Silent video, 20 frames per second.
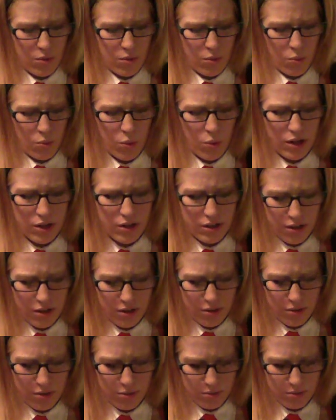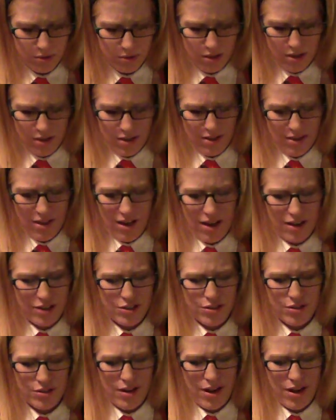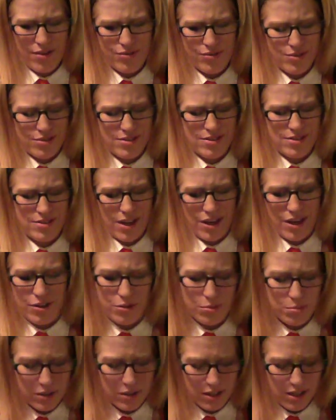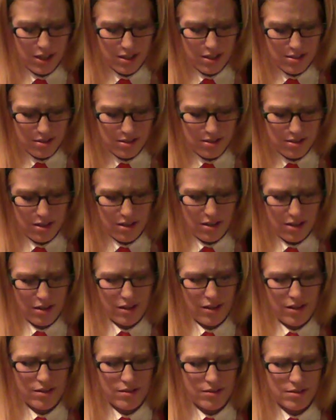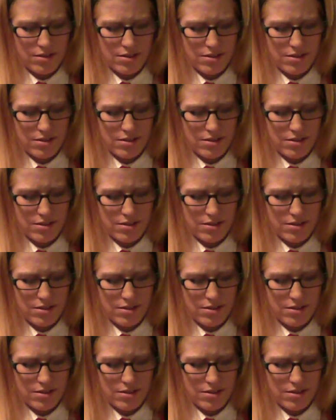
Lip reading: "What are you, the undercover cider police?" Gilda